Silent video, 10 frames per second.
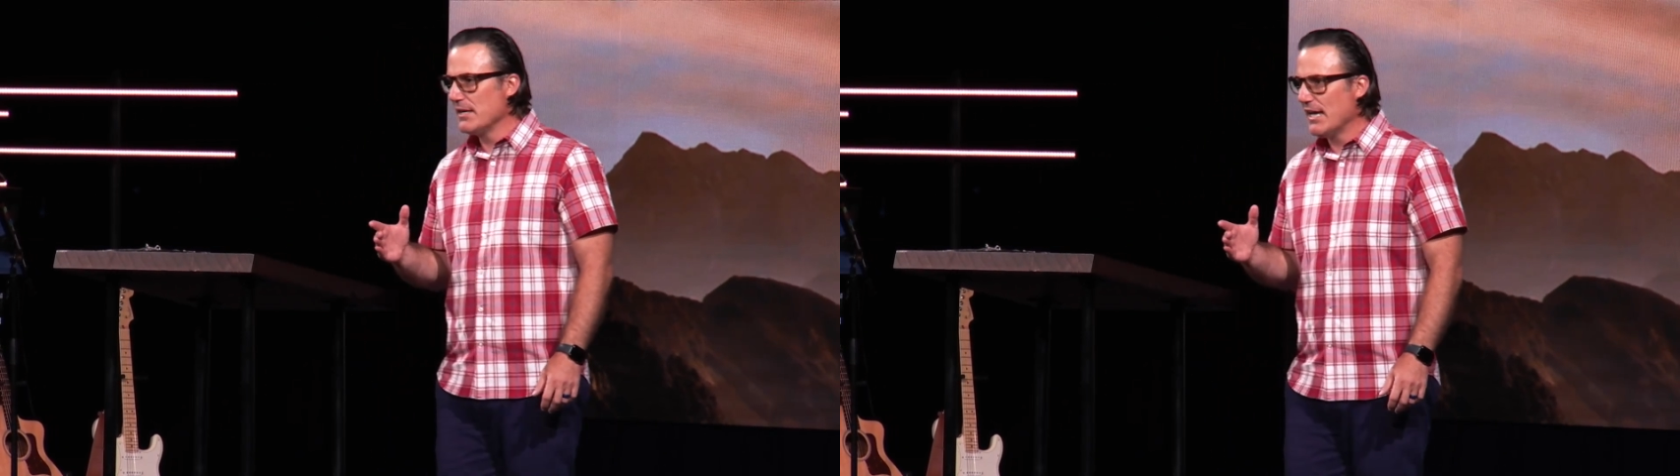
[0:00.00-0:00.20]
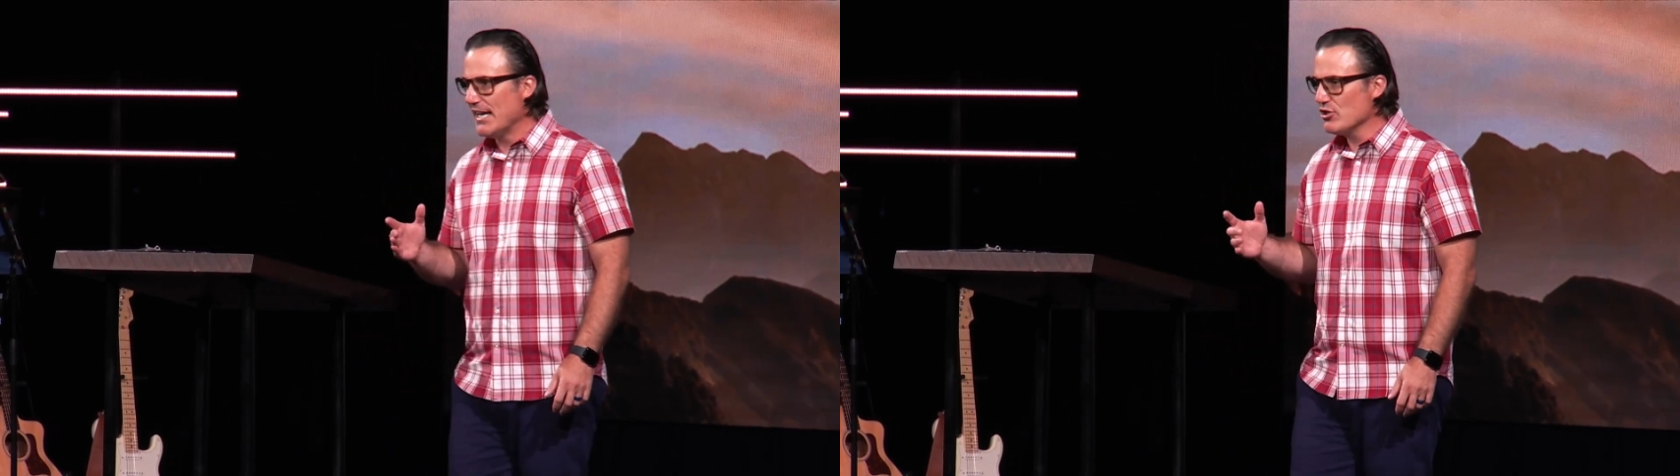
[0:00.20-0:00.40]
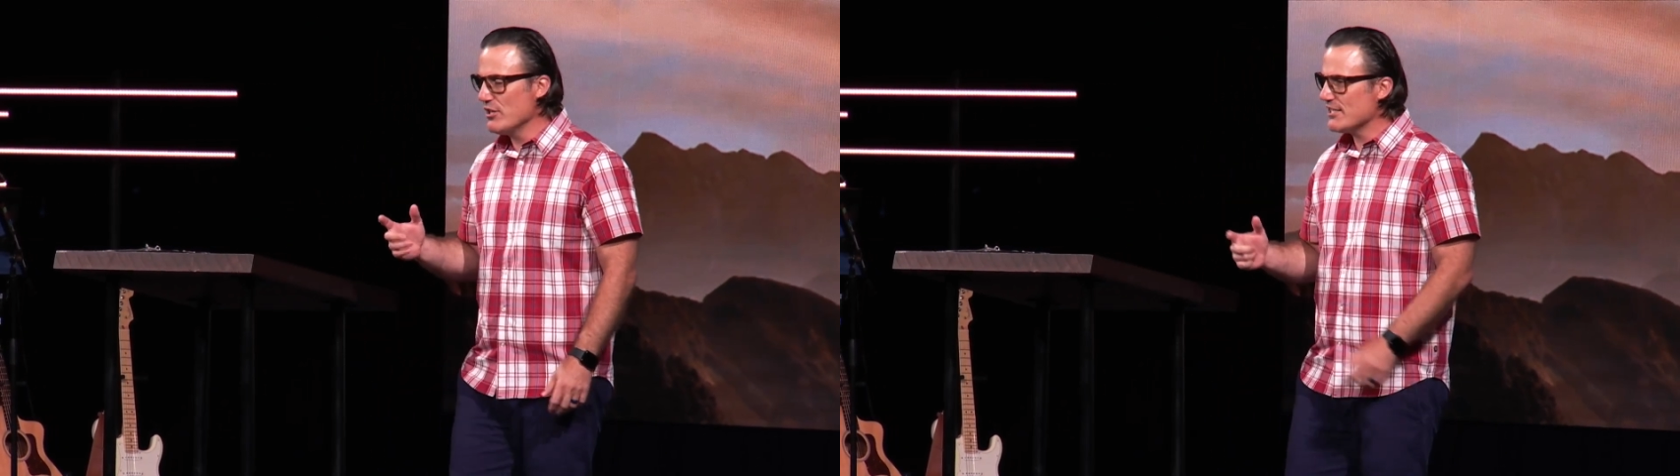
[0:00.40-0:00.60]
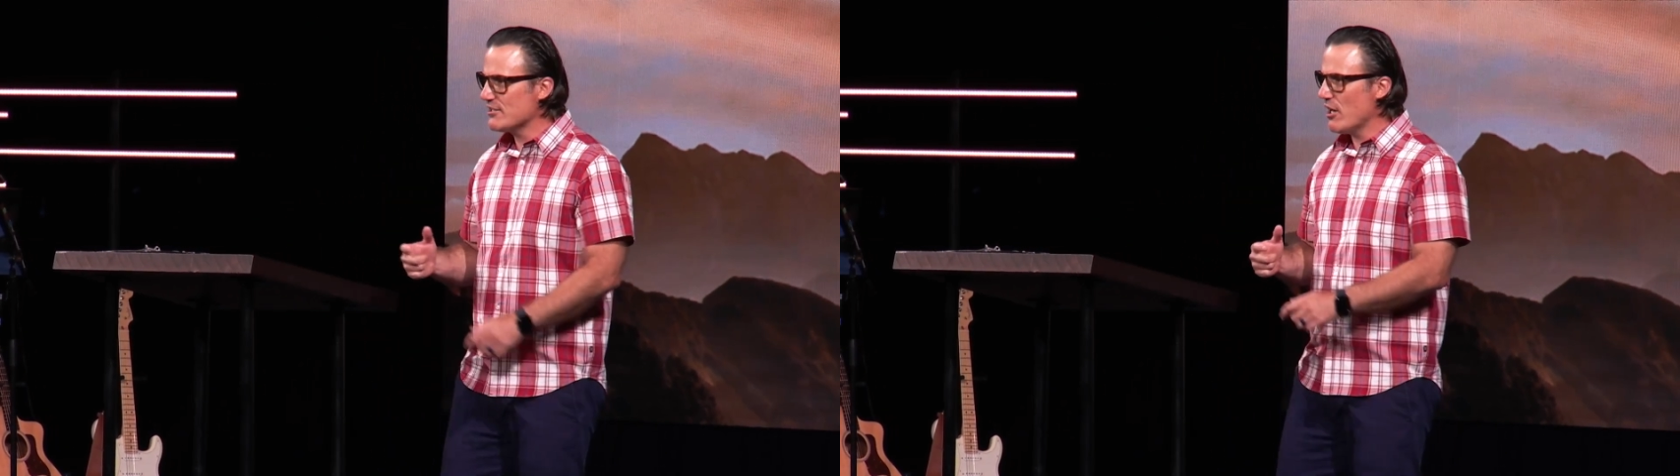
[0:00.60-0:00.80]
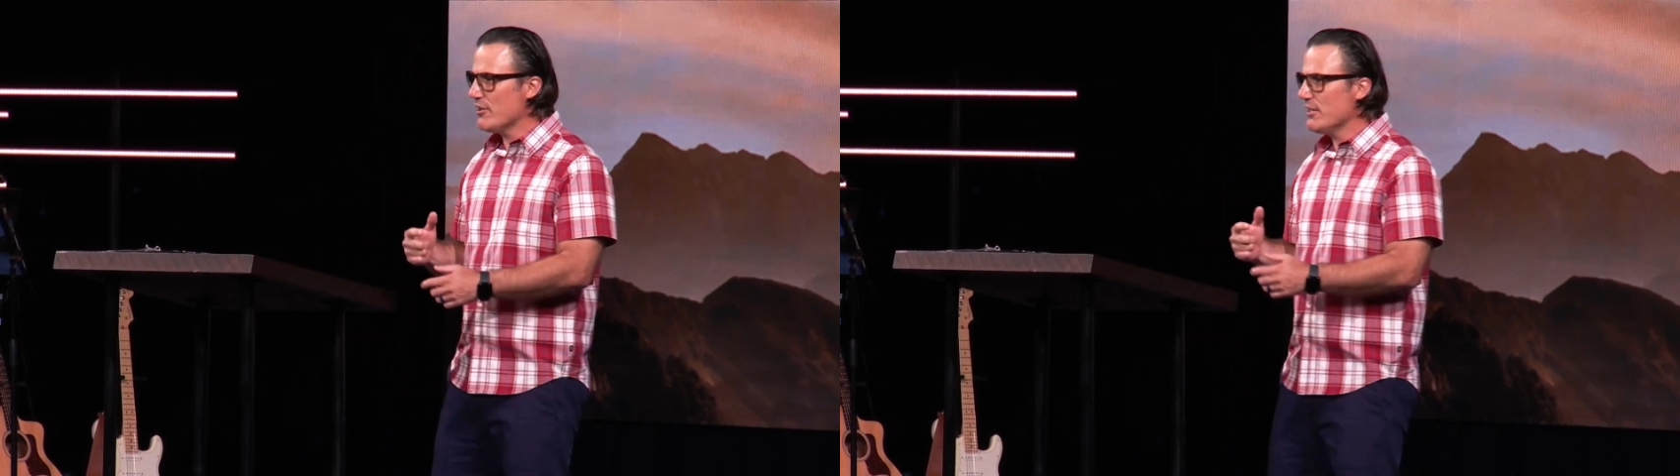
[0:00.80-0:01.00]
And so they
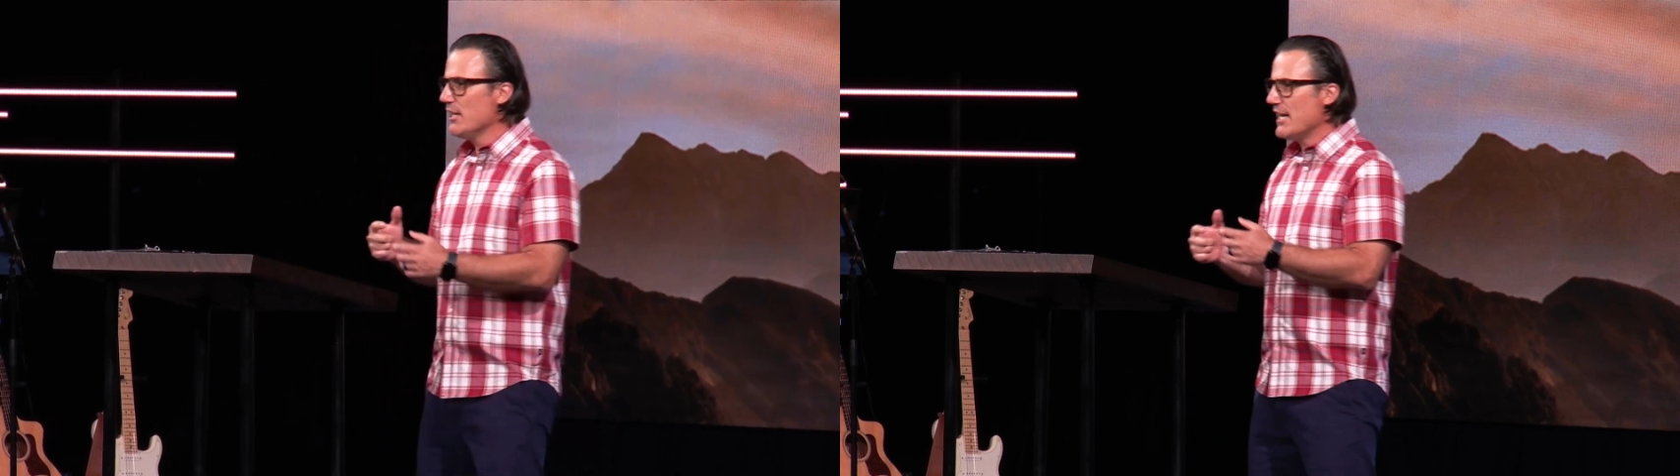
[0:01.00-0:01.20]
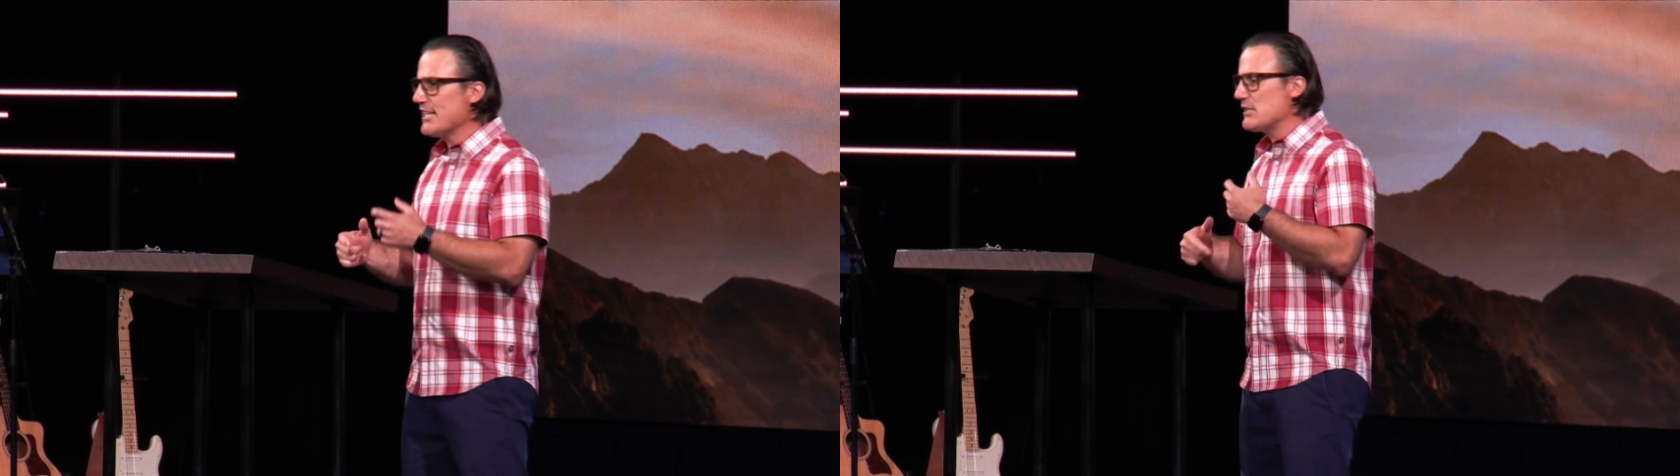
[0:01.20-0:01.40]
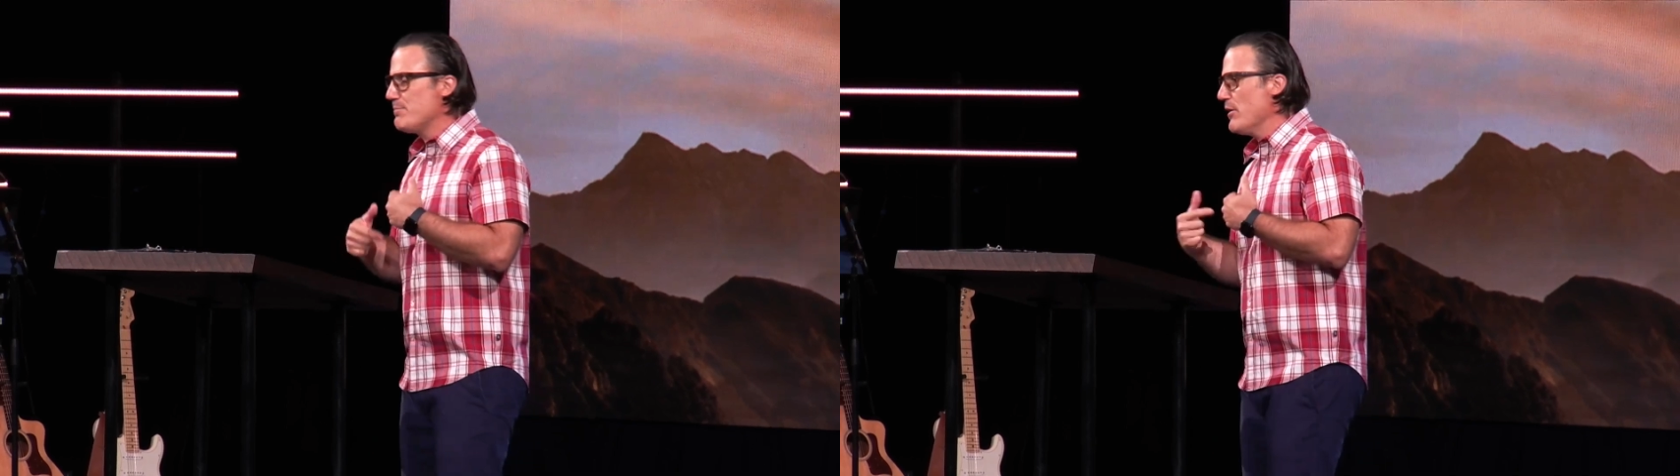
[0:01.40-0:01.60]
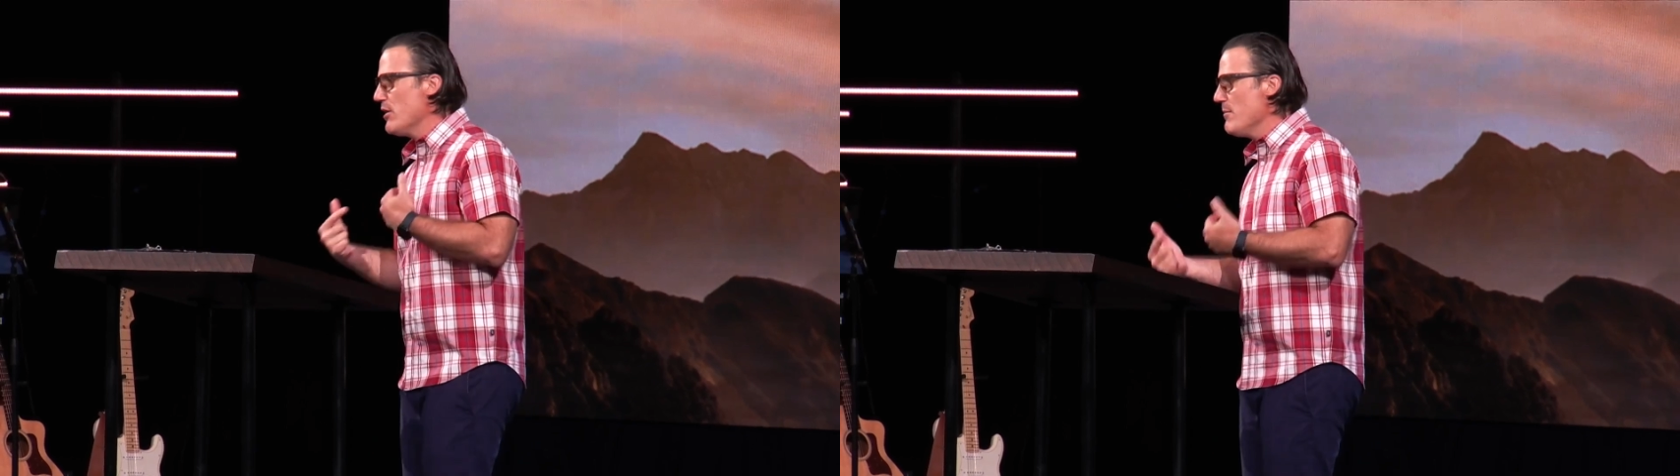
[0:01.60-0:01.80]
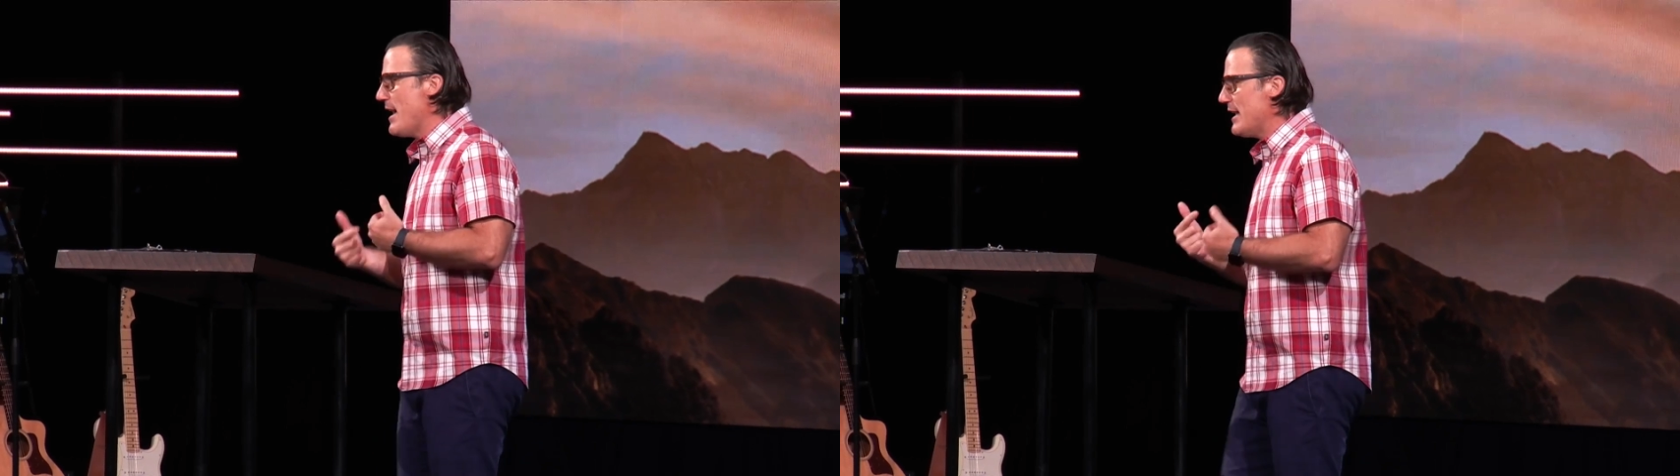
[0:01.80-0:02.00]
started
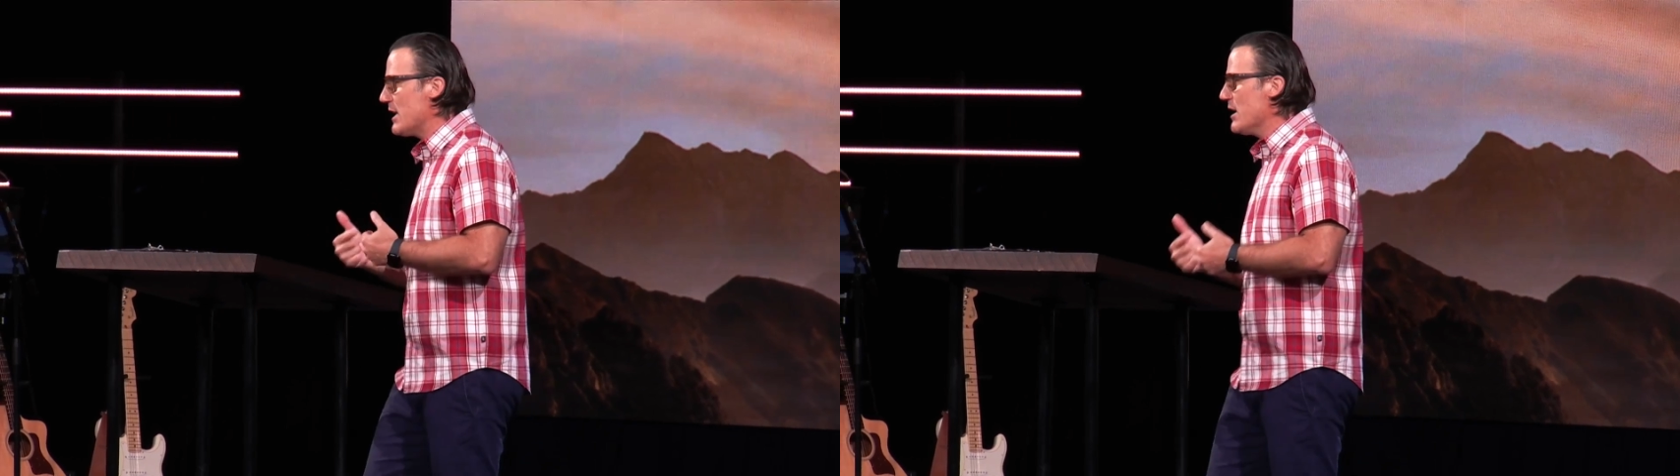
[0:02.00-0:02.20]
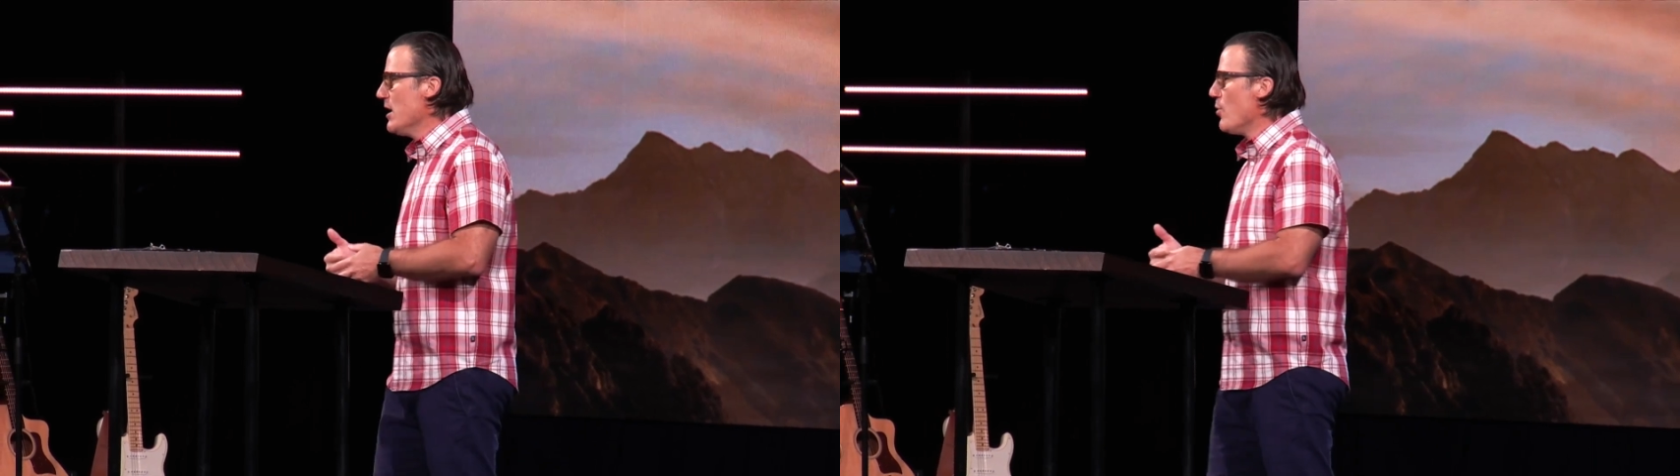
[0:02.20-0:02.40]
experimenting